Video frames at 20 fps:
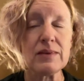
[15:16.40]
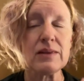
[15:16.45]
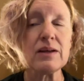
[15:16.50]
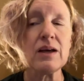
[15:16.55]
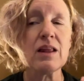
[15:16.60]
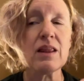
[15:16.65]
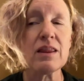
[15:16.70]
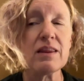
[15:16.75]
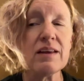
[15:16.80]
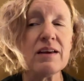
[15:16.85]

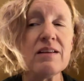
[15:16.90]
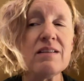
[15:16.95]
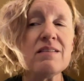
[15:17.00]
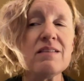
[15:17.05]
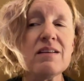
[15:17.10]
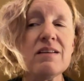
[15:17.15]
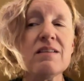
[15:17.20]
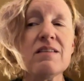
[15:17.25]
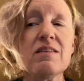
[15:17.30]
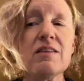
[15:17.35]
This
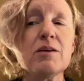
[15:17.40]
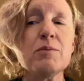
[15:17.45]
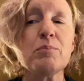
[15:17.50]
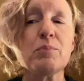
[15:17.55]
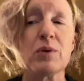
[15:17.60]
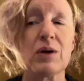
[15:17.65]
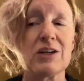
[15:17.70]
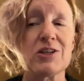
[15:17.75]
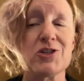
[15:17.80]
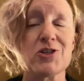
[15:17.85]
is the
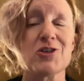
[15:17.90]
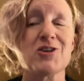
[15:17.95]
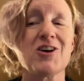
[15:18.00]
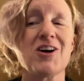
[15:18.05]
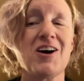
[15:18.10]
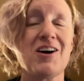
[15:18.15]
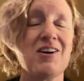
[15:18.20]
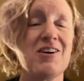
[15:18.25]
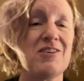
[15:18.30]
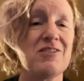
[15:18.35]
pressure
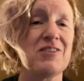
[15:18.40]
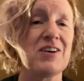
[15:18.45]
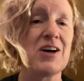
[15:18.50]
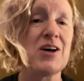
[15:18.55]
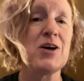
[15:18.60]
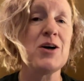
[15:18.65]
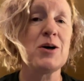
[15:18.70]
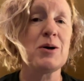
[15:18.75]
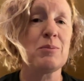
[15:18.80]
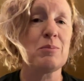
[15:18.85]
of
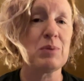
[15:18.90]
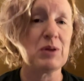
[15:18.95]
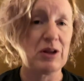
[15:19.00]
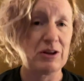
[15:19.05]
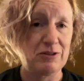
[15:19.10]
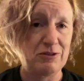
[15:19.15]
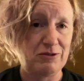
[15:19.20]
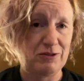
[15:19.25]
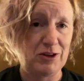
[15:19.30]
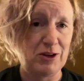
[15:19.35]

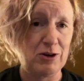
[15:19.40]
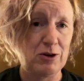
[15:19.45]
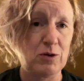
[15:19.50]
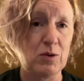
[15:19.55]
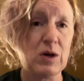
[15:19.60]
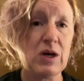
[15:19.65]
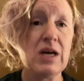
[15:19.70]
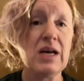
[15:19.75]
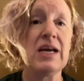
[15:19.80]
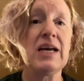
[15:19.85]
blood
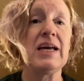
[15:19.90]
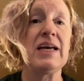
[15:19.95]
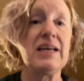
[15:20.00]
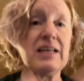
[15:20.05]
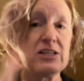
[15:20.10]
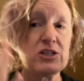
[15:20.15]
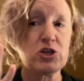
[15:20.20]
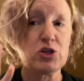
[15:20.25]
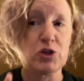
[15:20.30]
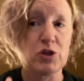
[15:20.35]
flow
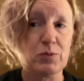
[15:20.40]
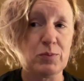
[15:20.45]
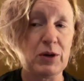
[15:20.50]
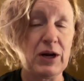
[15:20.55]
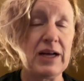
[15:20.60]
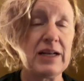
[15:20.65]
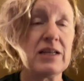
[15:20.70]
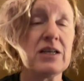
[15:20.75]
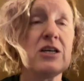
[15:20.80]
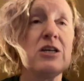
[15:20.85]
into the
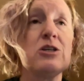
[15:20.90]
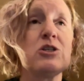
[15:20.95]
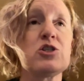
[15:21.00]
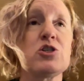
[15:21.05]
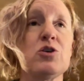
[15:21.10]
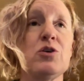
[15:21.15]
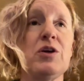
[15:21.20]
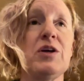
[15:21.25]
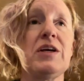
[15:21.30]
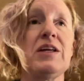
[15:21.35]
brain.
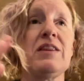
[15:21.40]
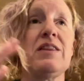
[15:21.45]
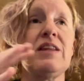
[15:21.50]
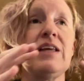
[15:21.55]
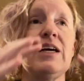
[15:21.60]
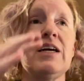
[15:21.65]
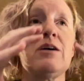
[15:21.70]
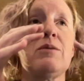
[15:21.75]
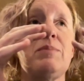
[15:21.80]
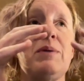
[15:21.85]
So you can
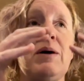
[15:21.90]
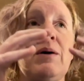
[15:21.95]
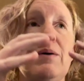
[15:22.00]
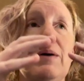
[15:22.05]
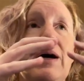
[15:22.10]
think about,